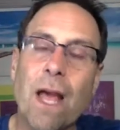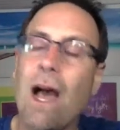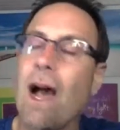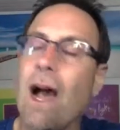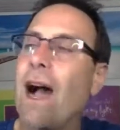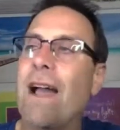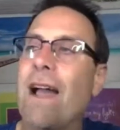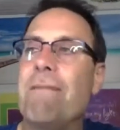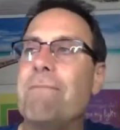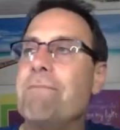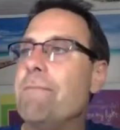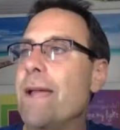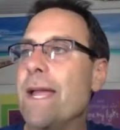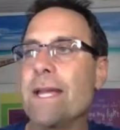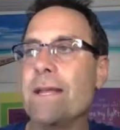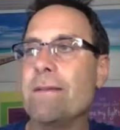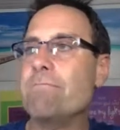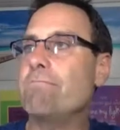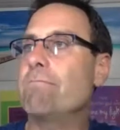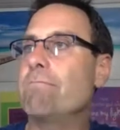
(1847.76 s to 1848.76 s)
I've
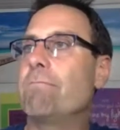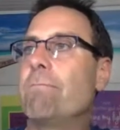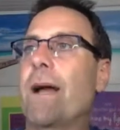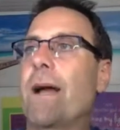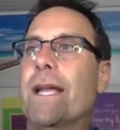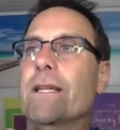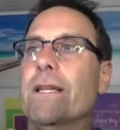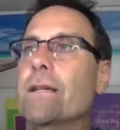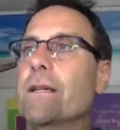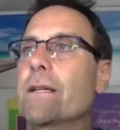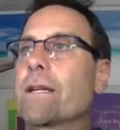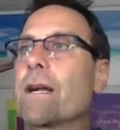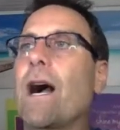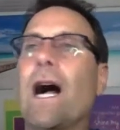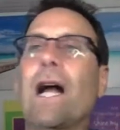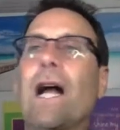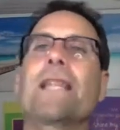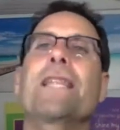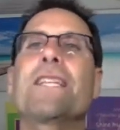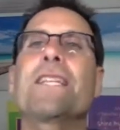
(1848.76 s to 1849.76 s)
made my
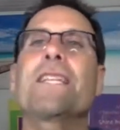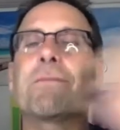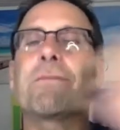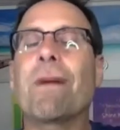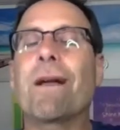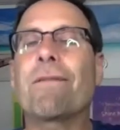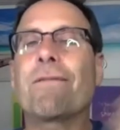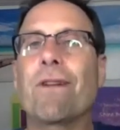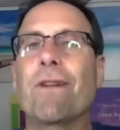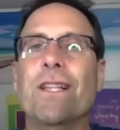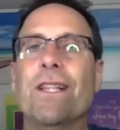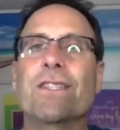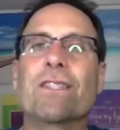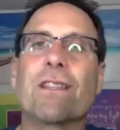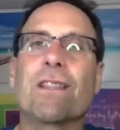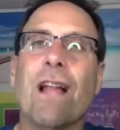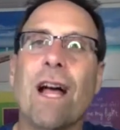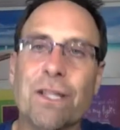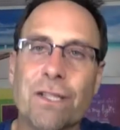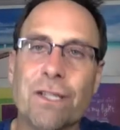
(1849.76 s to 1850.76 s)
colleagues and my friends
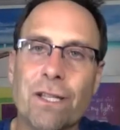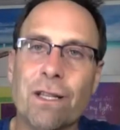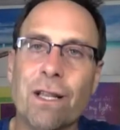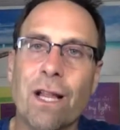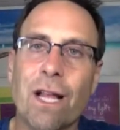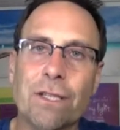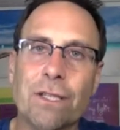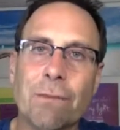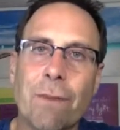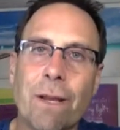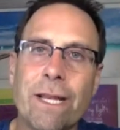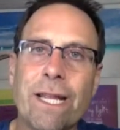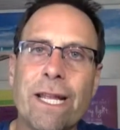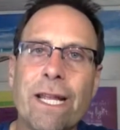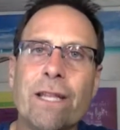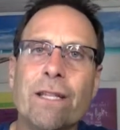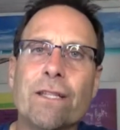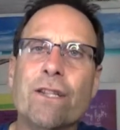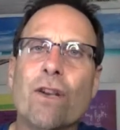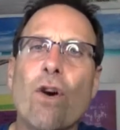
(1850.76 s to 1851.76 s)
lots and lots of money.
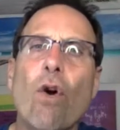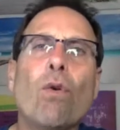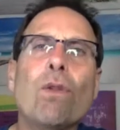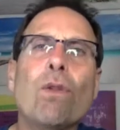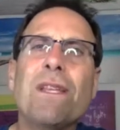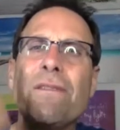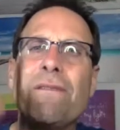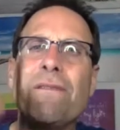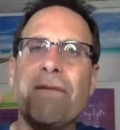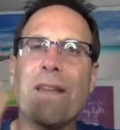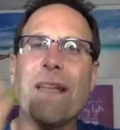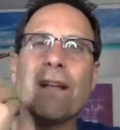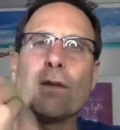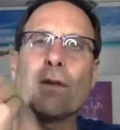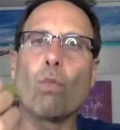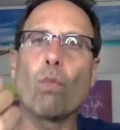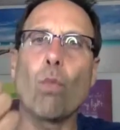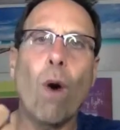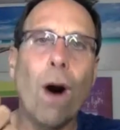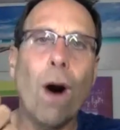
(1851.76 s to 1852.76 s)
It's only
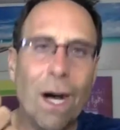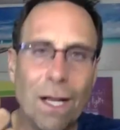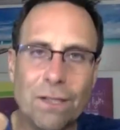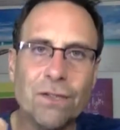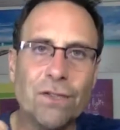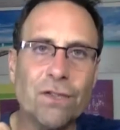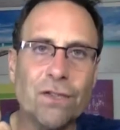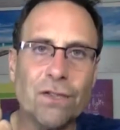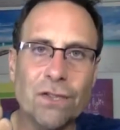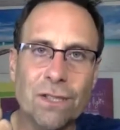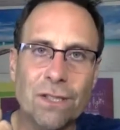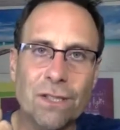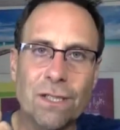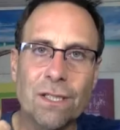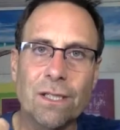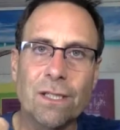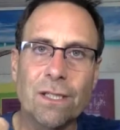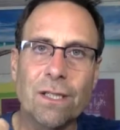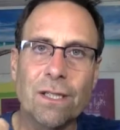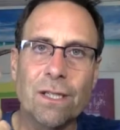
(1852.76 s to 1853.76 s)
failed once
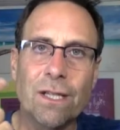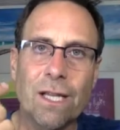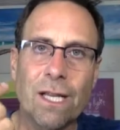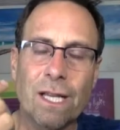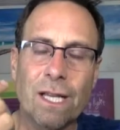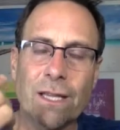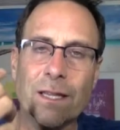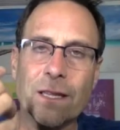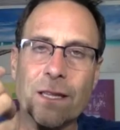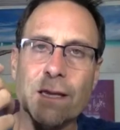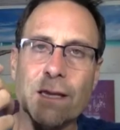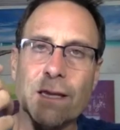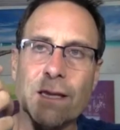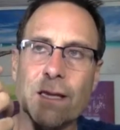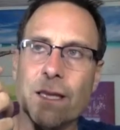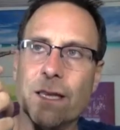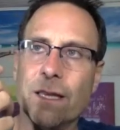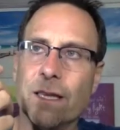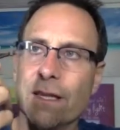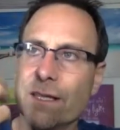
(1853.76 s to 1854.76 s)
in
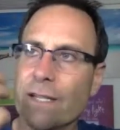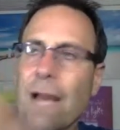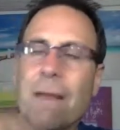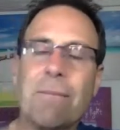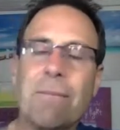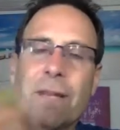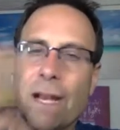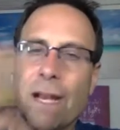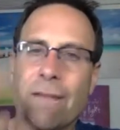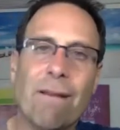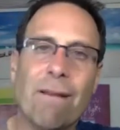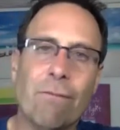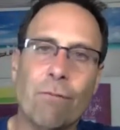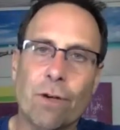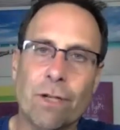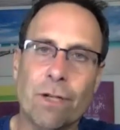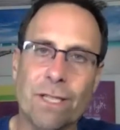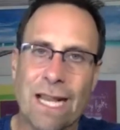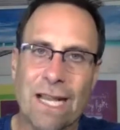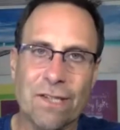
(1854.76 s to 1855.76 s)
the time that I've
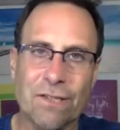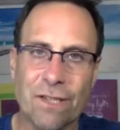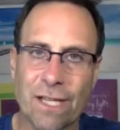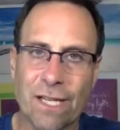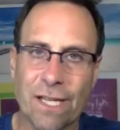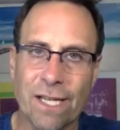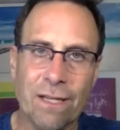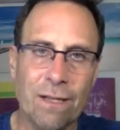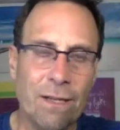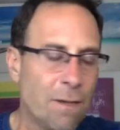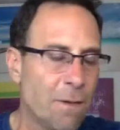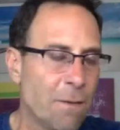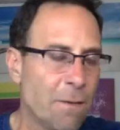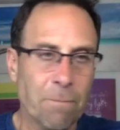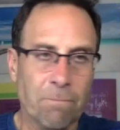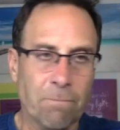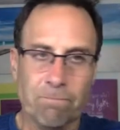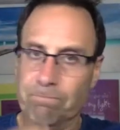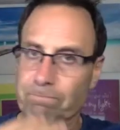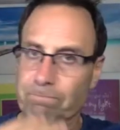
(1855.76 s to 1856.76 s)
ever tested it.
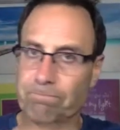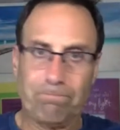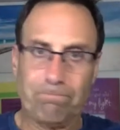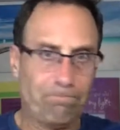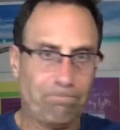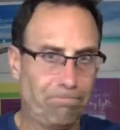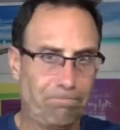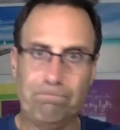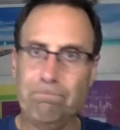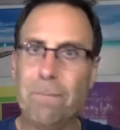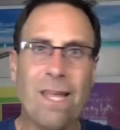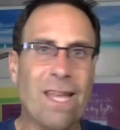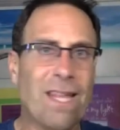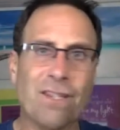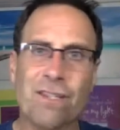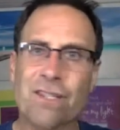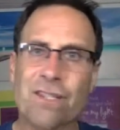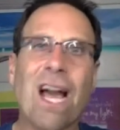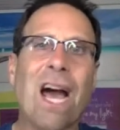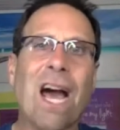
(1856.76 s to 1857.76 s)
It
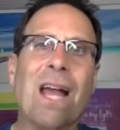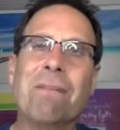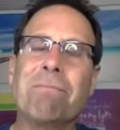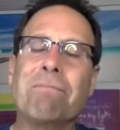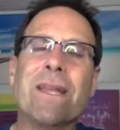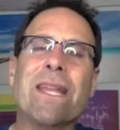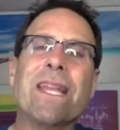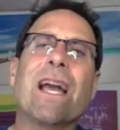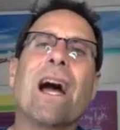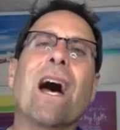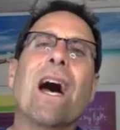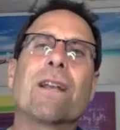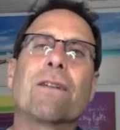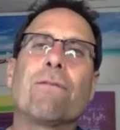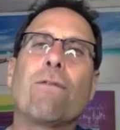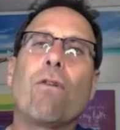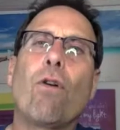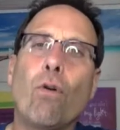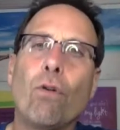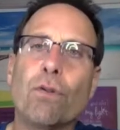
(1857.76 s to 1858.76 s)
has gotten me out of
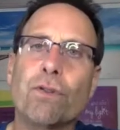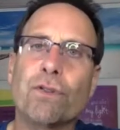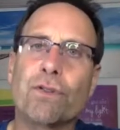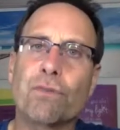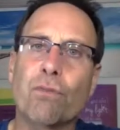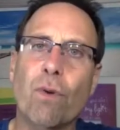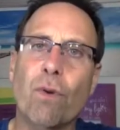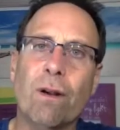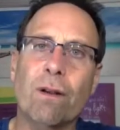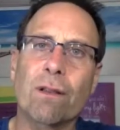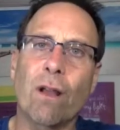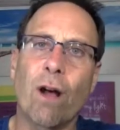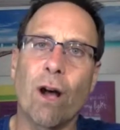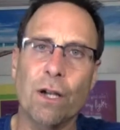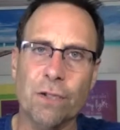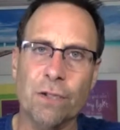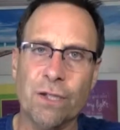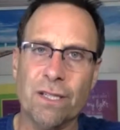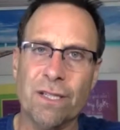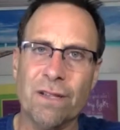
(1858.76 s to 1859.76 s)
holes where
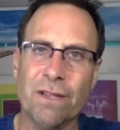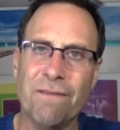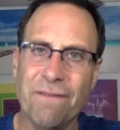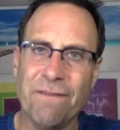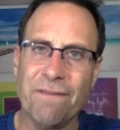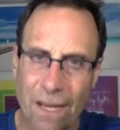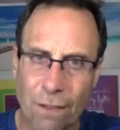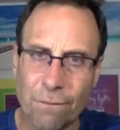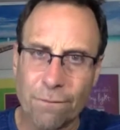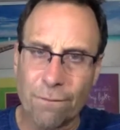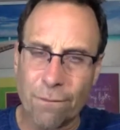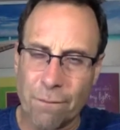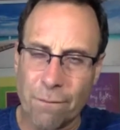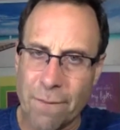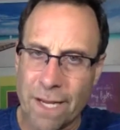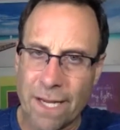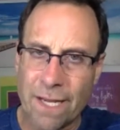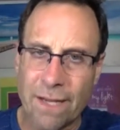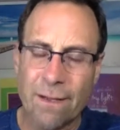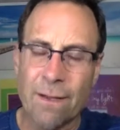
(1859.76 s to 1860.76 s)
launches have failed for
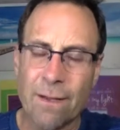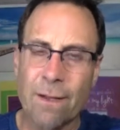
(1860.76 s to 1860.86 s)
me.